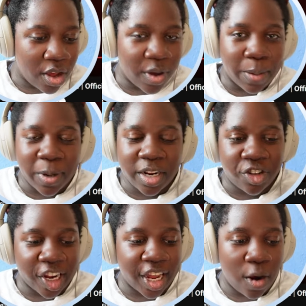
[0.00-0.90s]
Okay, I'm gonna
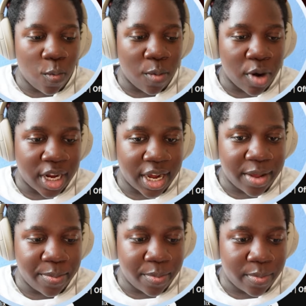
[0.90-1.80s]
check it out one more
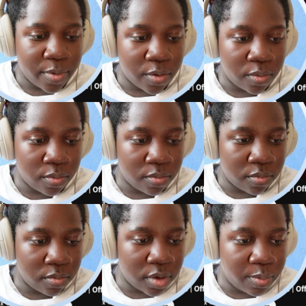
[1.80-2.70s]
time.
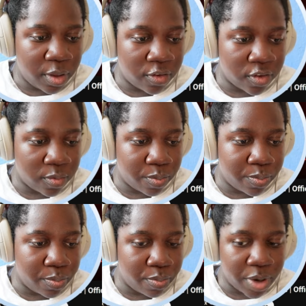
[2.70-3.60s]
Let me just
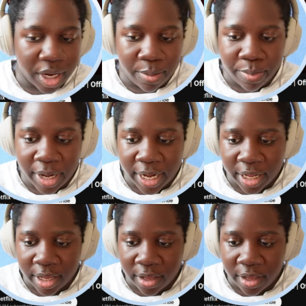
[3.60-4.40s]
bring it back.